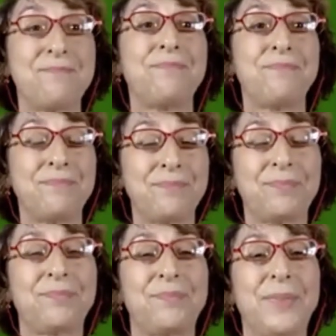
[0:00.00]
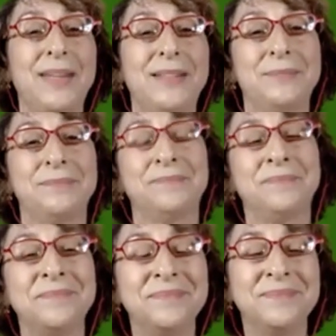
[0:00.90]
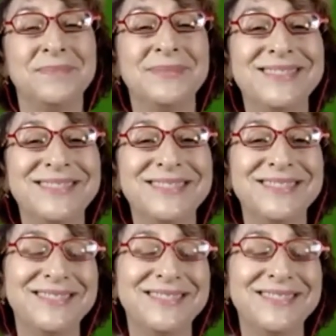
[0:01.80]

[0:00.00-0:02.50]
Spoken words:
[no speech]